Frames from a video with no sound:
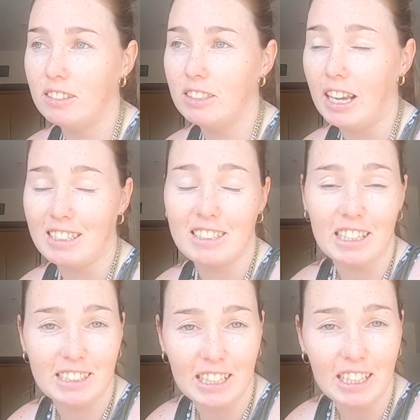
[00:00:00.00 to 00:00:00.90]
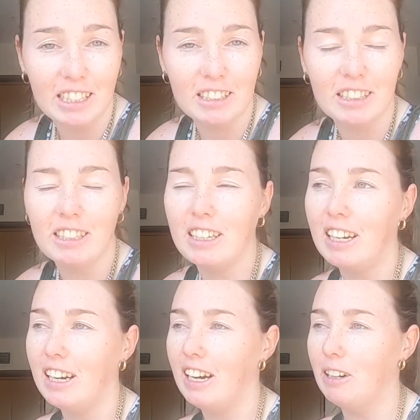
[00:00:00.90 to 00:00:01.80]
SCC,
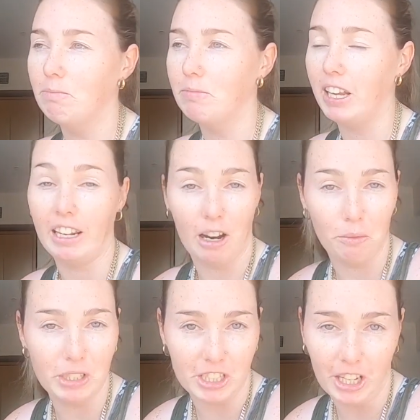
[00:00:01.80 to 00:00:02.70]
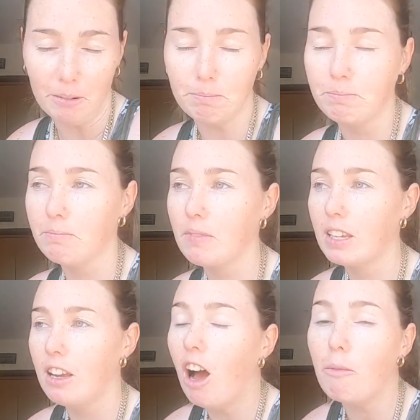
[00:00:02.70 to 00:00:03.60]
and now I'm with GM.
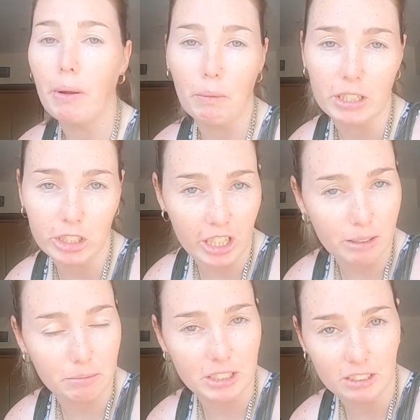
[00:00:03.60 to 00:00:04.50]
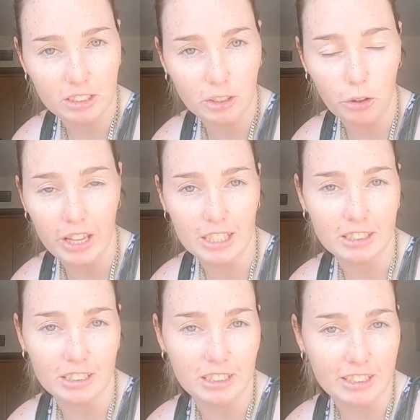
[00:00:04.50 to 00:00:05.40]
I've been with GM since
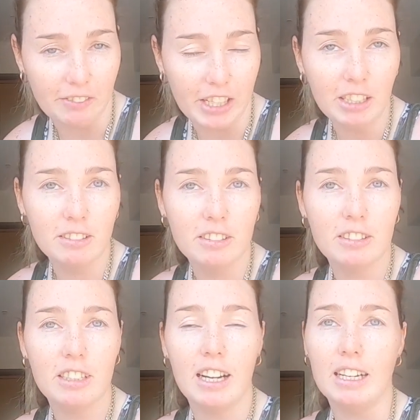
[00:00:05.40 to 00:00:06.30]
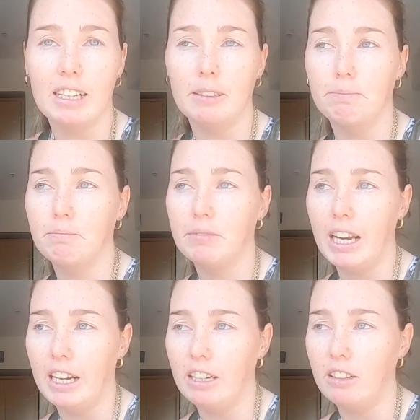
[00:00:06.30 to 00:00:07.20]
2017,
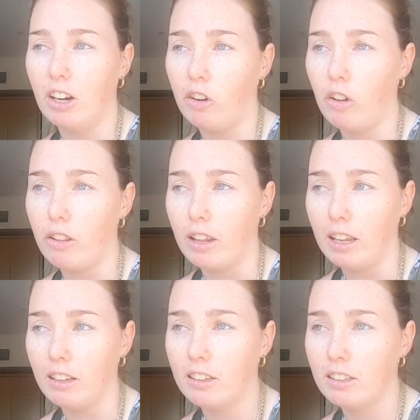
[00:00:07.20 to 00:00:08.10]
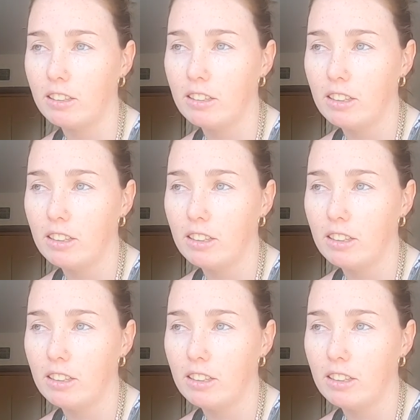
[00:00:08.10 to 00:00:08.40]
and I don't think